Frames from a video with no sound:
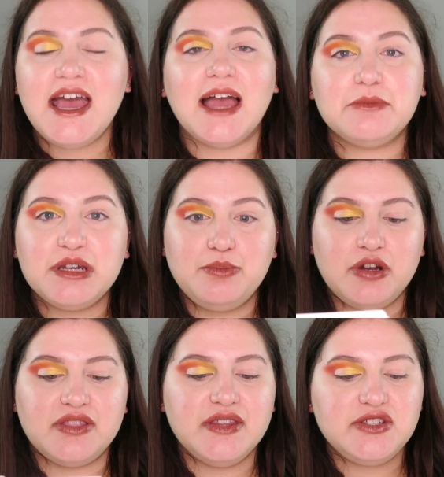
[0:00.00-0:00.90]
I'm going to
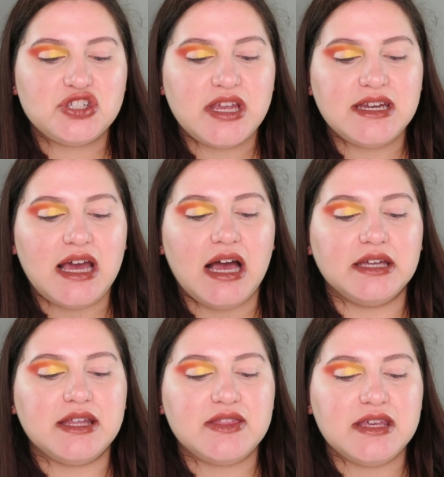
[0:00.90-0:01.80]
put this shade
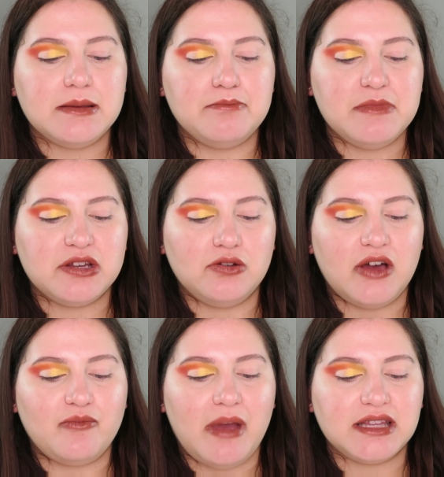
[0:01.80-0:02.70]
on the middle
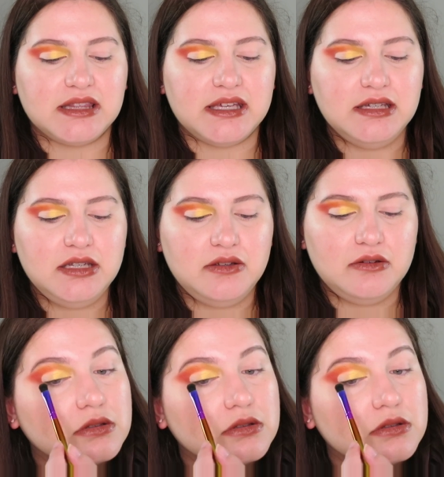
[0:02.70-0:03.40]
of my lid.